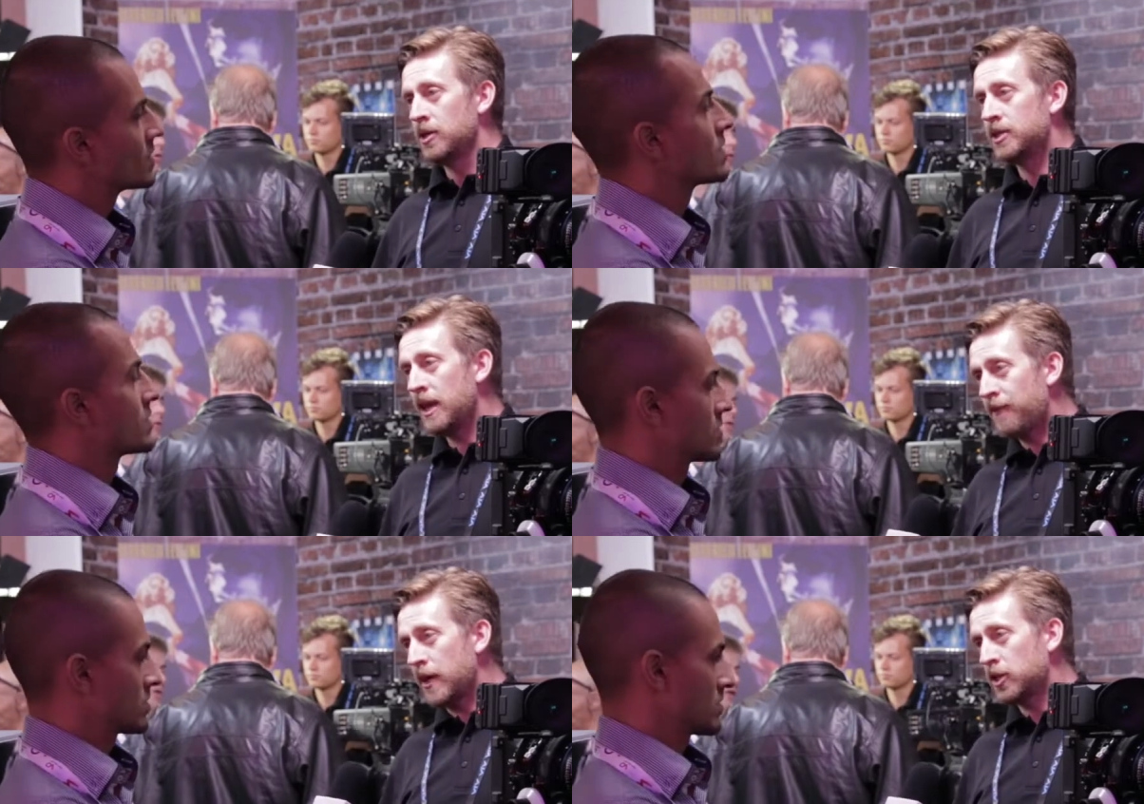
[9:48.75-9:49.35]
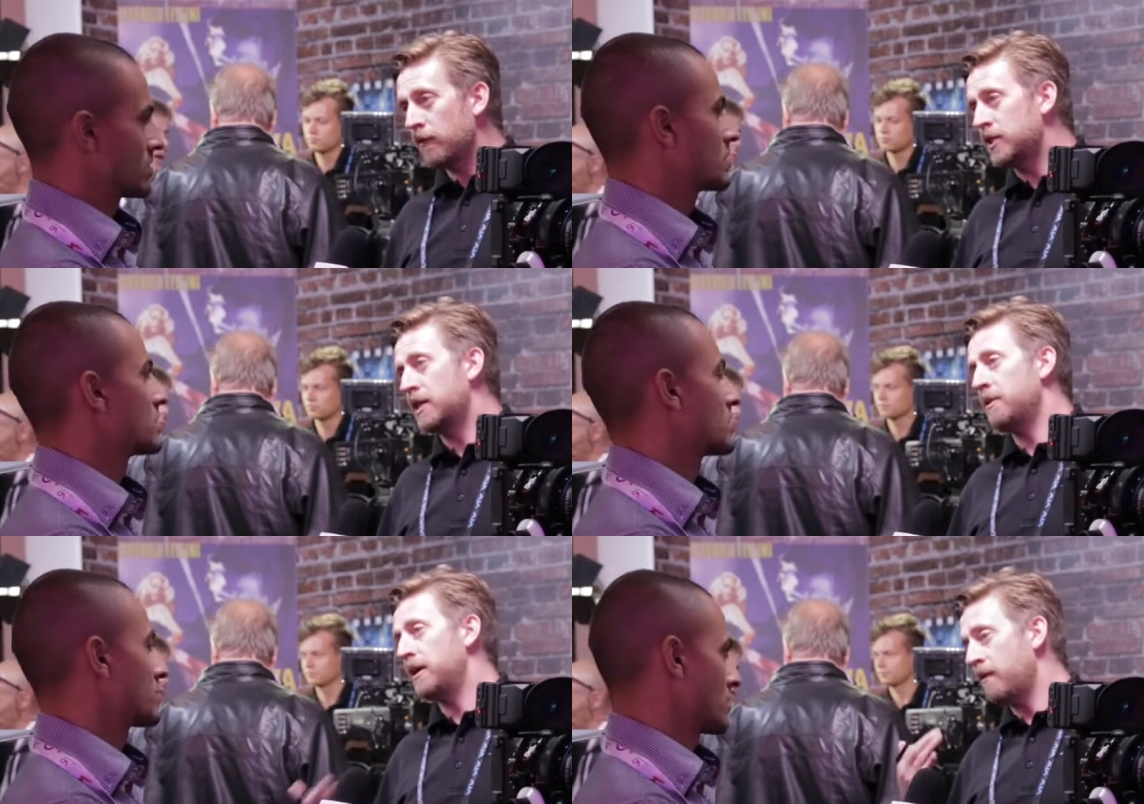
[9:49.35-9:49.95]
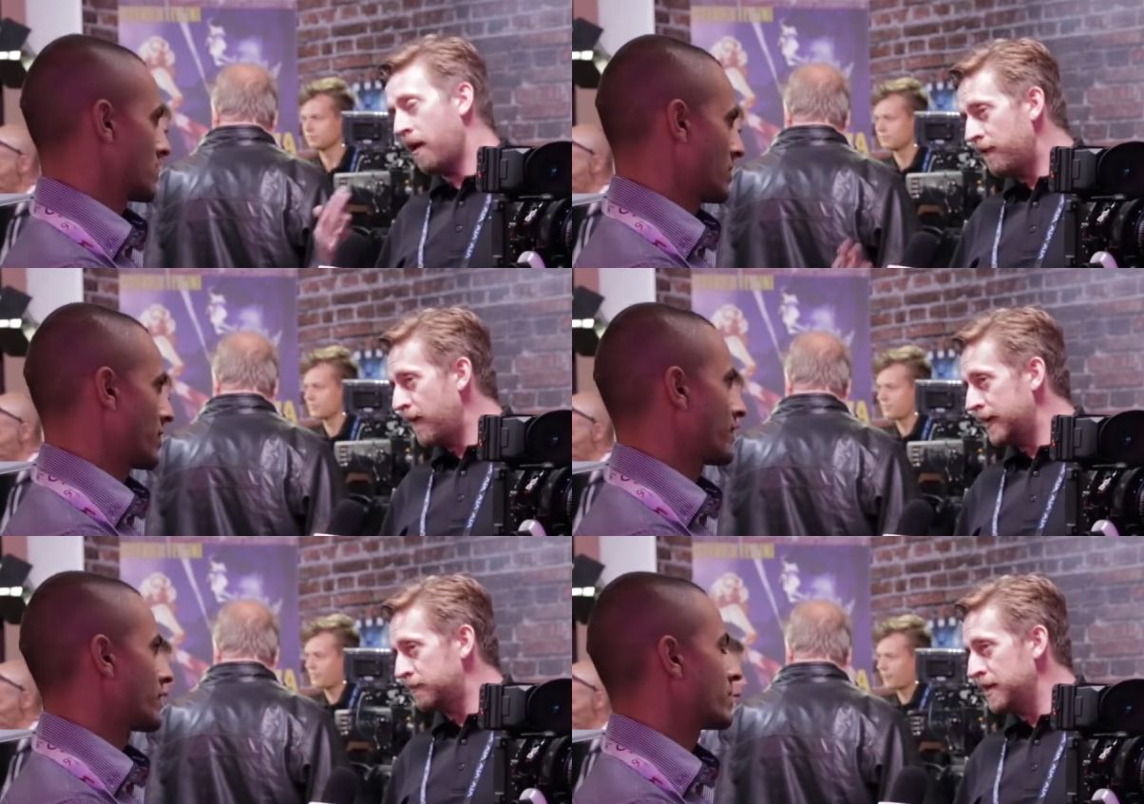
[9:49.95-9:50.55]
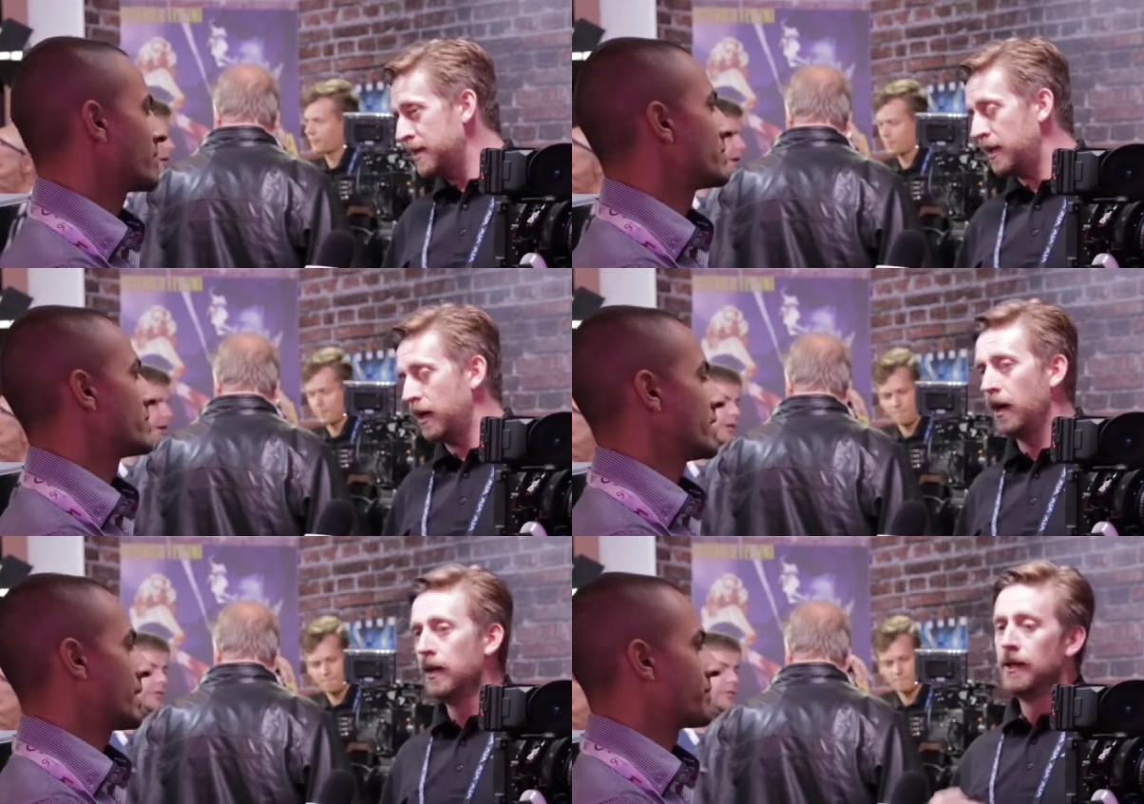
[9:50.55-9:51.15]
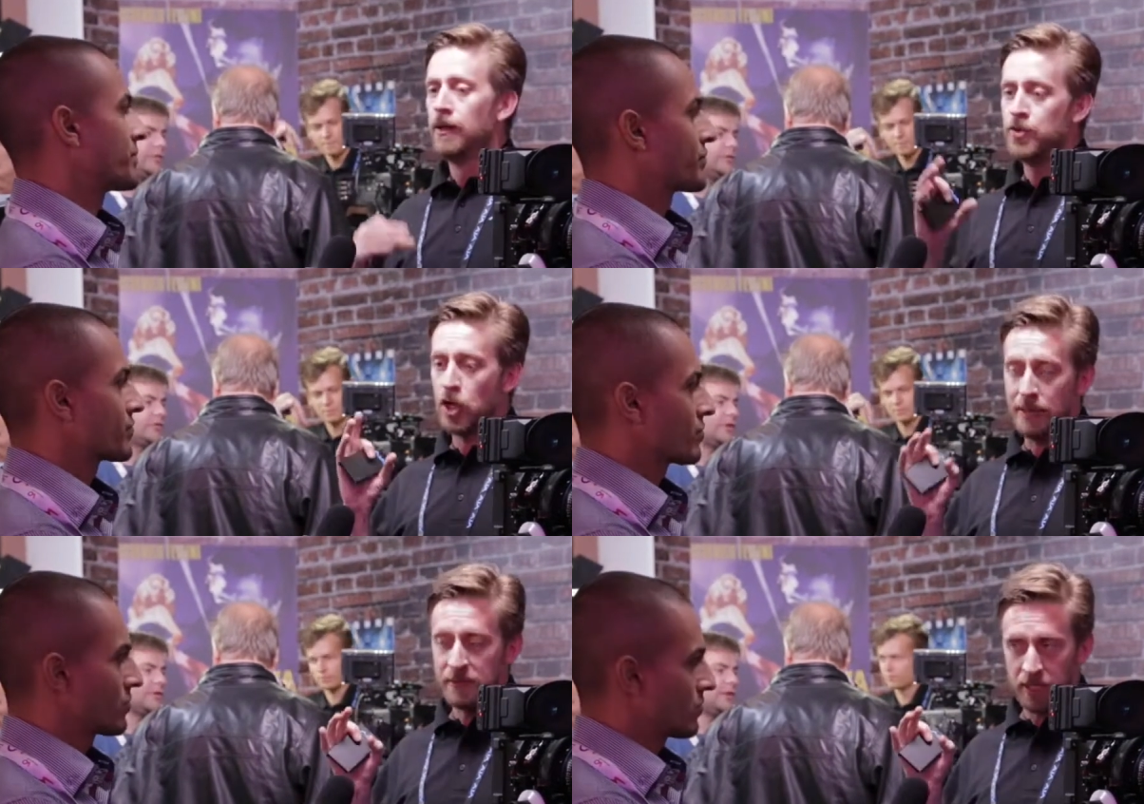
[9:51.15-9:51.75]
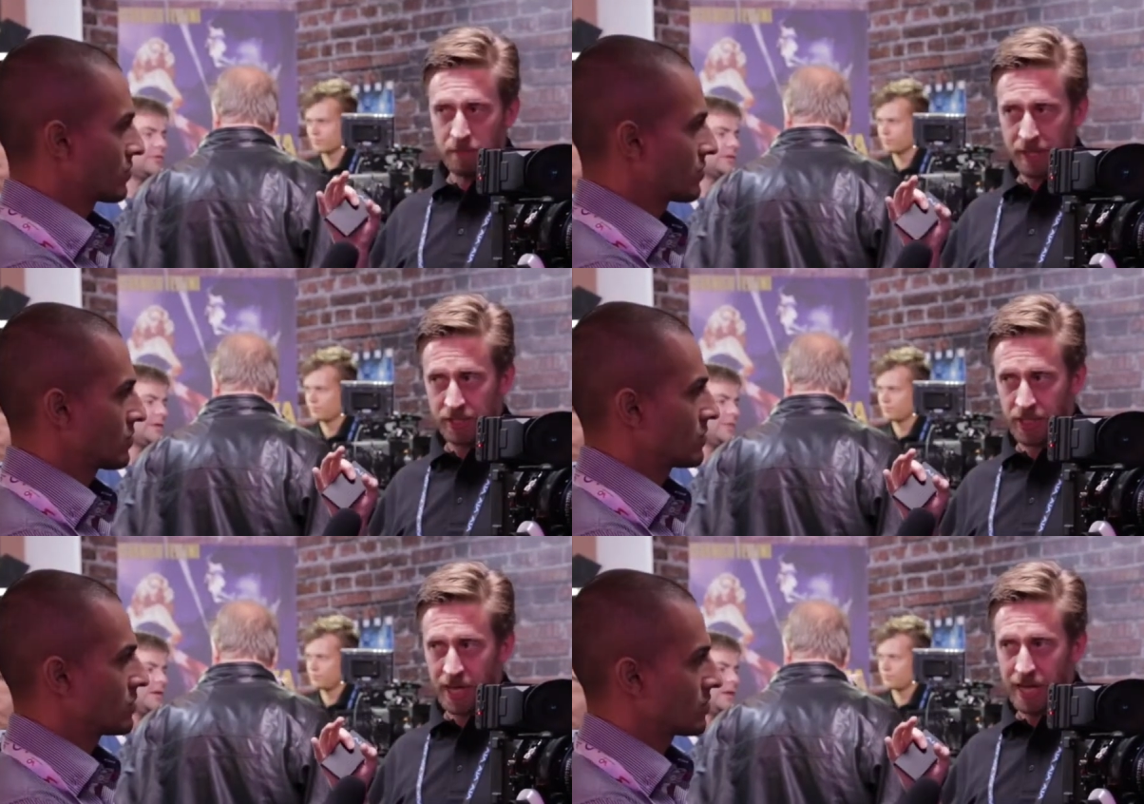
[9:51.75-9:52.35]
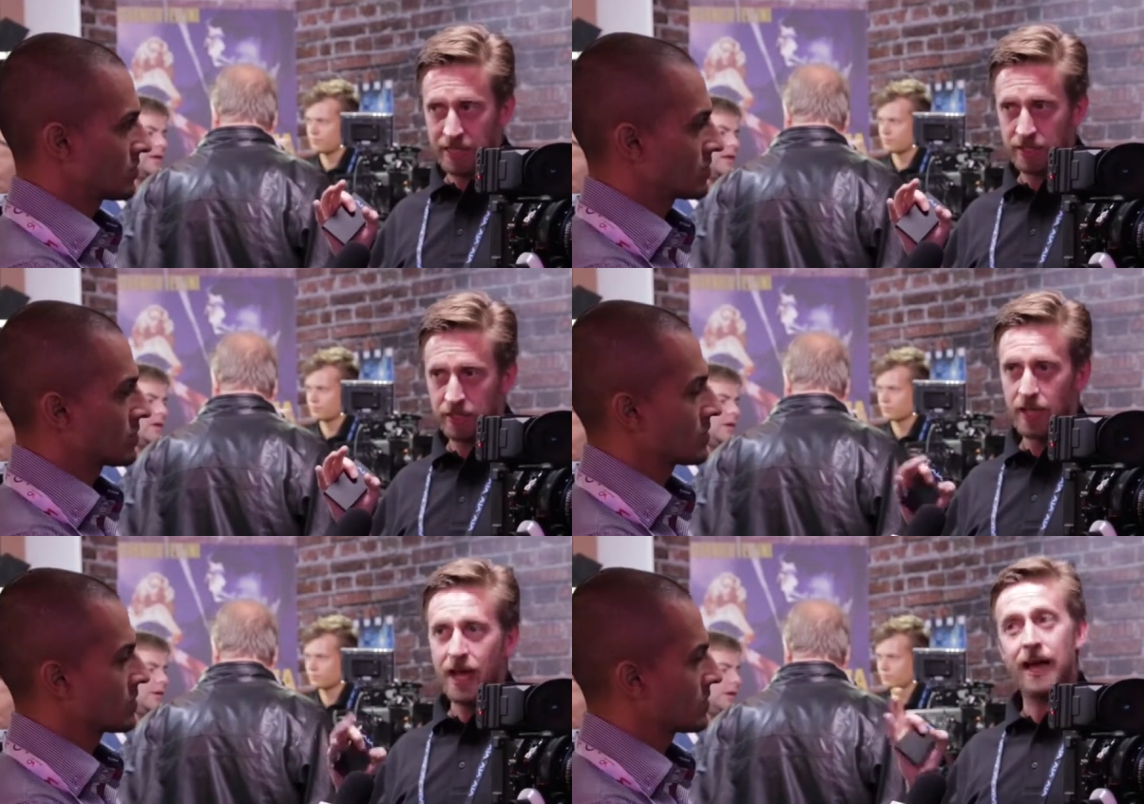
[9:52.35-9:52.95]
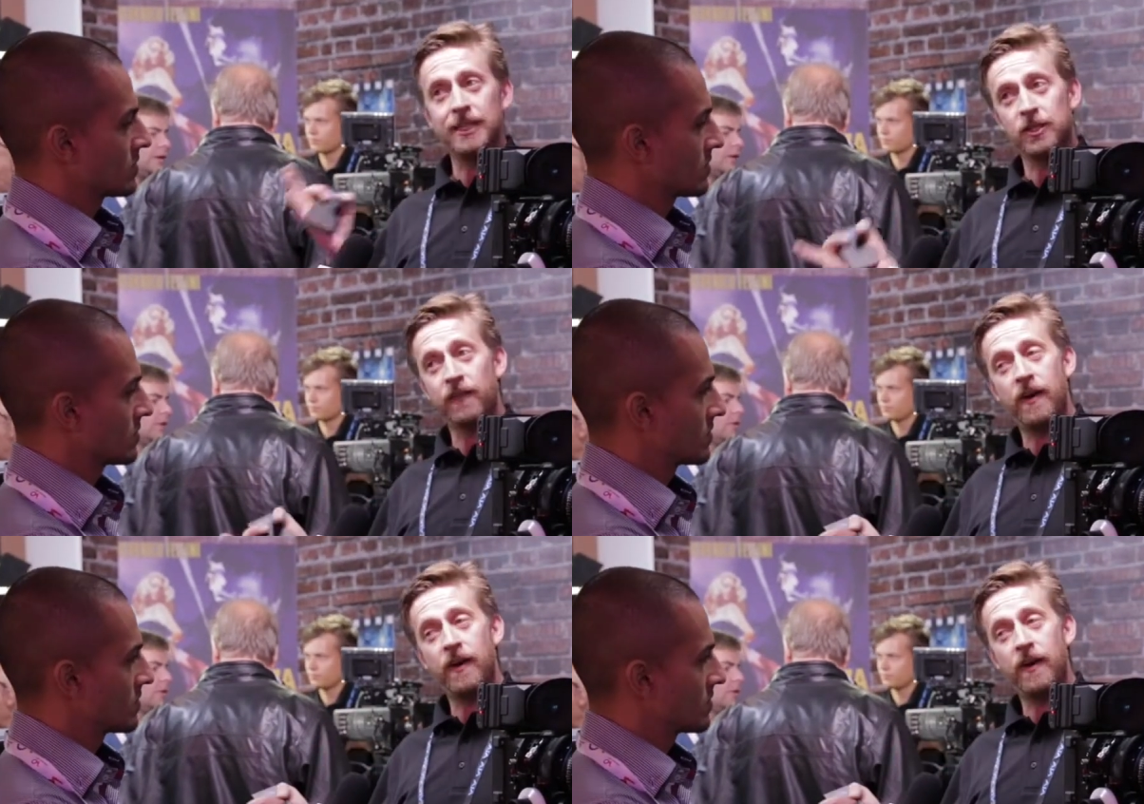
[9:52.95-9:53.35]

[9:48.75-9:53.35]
Speaker 1: So CFast obviously being very fast media, yeah. you're limited by size, and it's